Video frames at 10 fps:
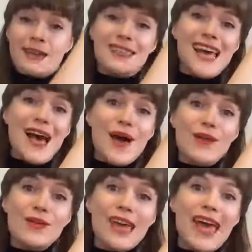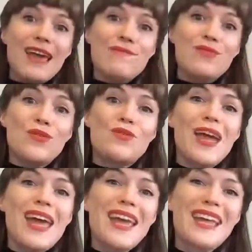Down came the
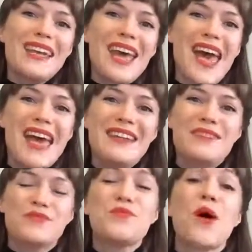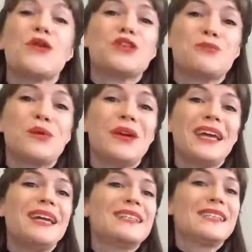rain and washed poor
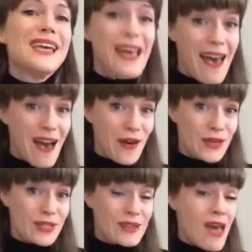Incy out.